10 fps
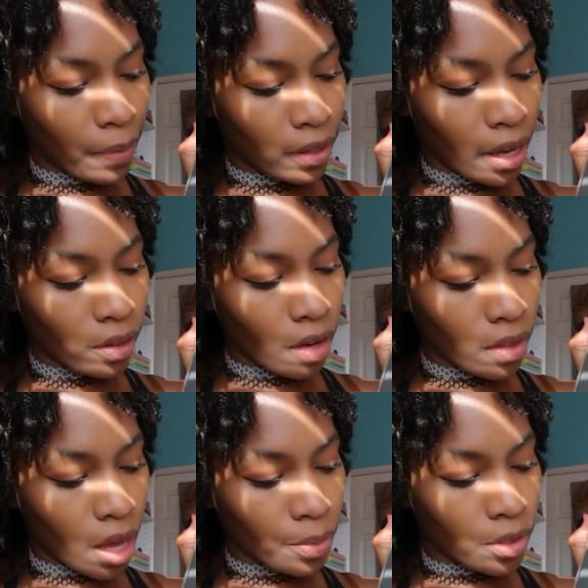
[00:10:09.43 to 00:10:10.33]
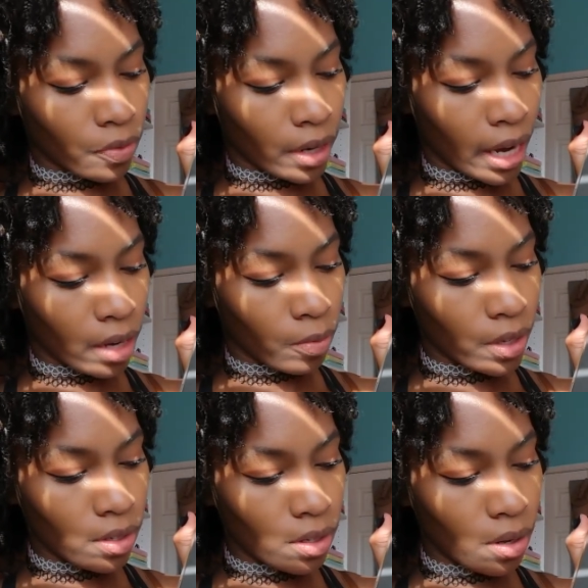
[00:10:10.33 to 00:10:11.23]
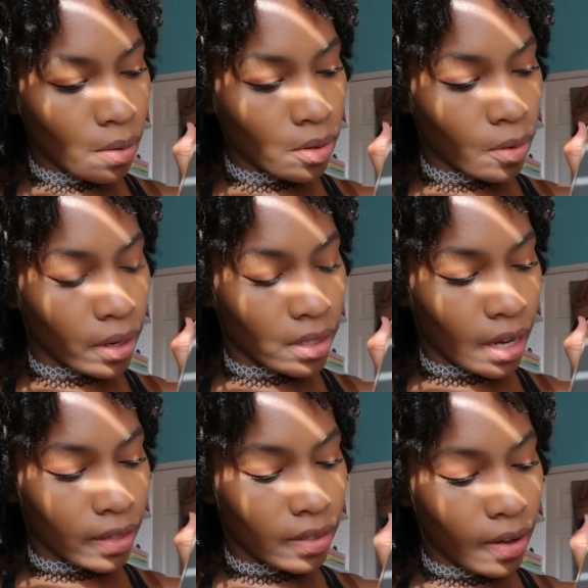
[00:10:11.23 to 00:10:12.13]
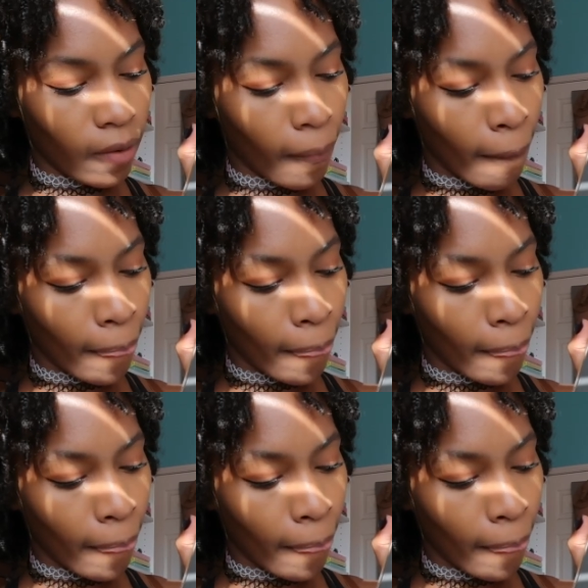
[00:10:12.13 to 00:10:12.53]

but now you have the option for handwritten note or a text note.